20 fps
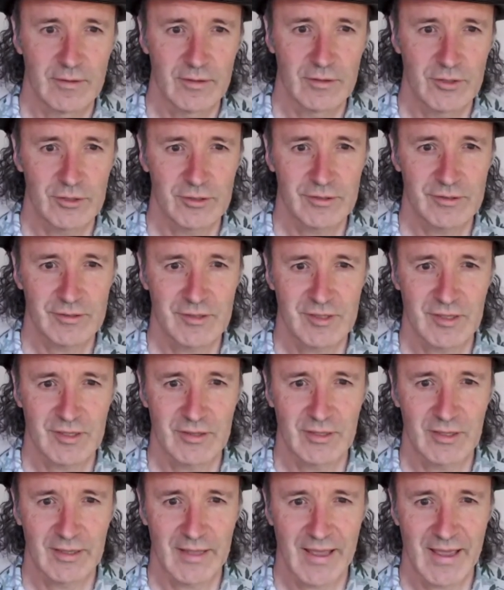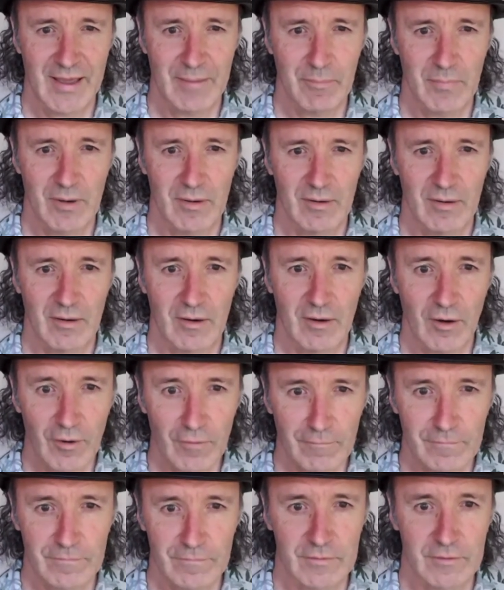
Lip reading: John said the Lamb of